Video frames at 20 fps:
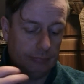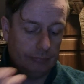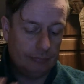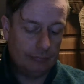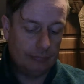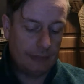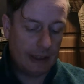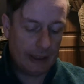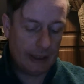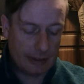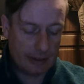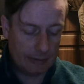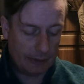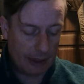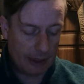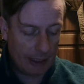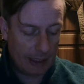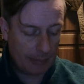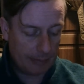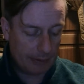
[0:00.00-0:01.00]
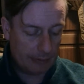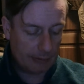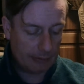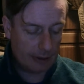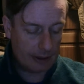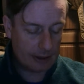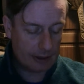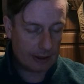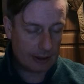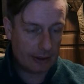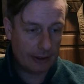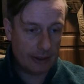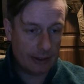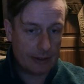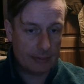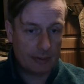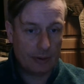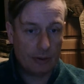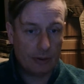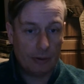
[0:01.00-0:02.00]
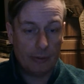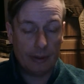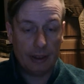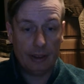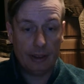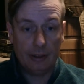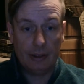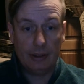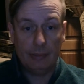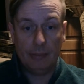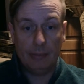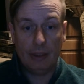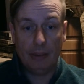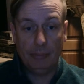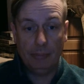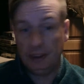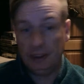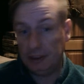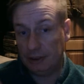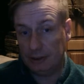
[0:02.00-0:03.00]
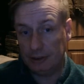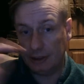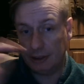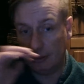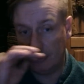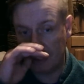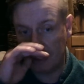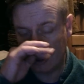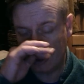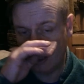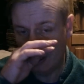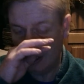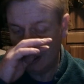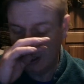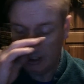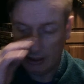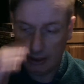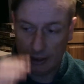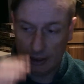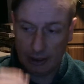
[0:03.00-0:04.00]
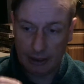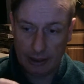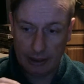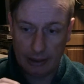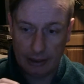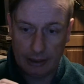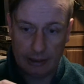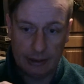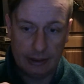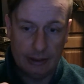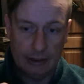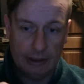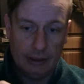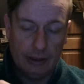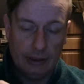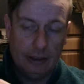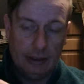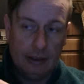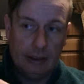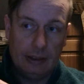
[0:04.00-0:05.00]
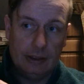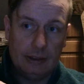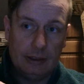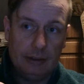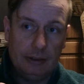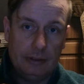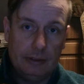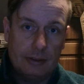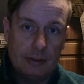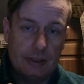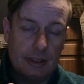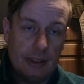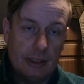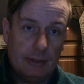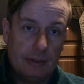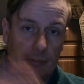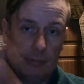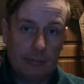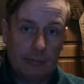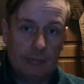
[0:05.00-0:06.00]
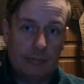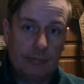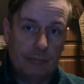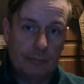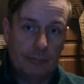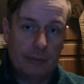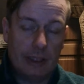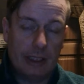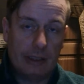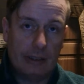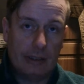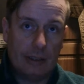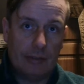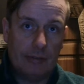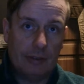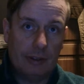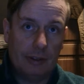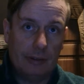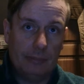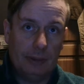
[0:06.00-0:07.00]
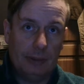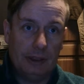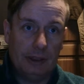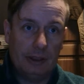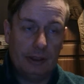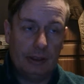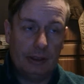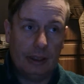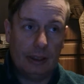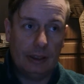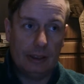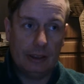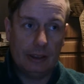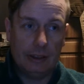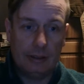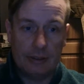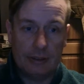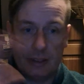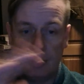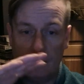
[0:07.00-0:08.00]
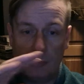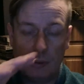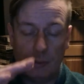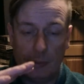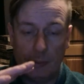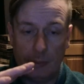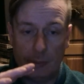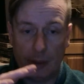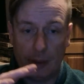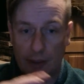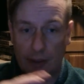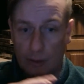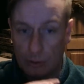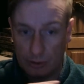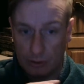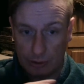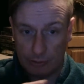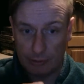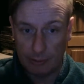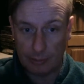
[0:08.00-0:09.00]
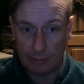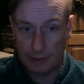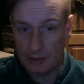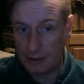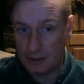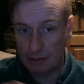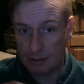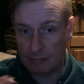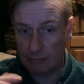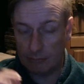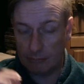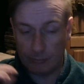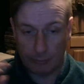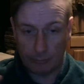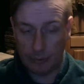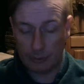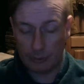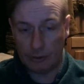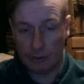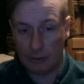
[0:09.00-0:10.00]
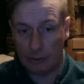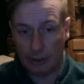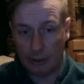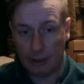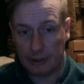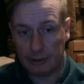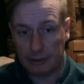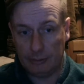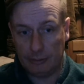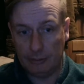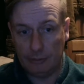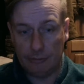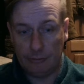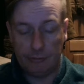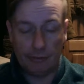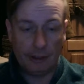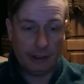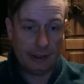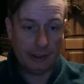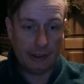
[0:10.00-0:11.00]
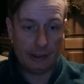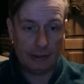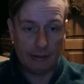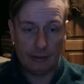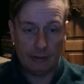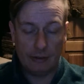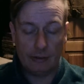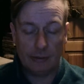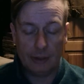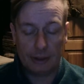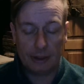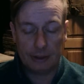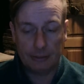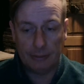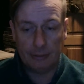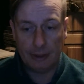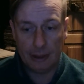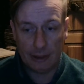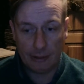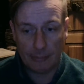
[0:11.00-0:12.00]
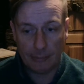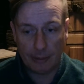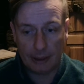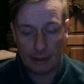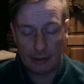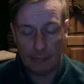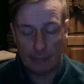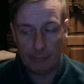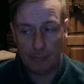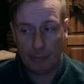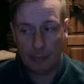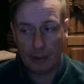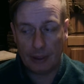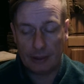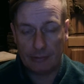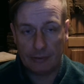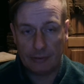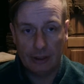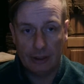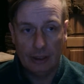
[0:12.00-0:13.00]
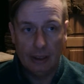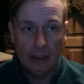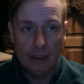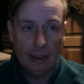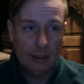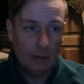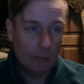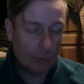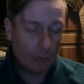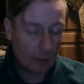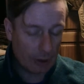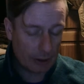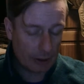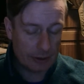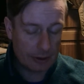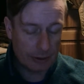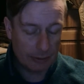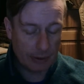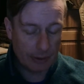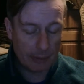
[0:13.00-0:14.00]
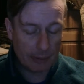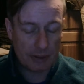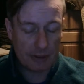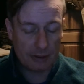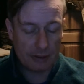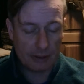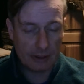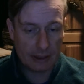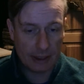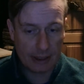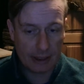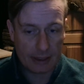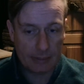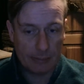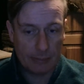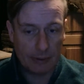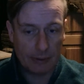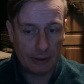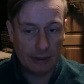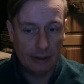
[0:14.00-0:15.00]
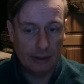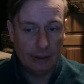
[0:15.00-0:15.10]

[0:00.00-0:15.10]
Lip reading: things that were happening was the guys would go away on a mission, shall we say, and you'd see them take off on the mission, and then you'd see them coming back, cut the ribbons, but no actual fighting or no actual air battle part of it. One or two episodes, yes, but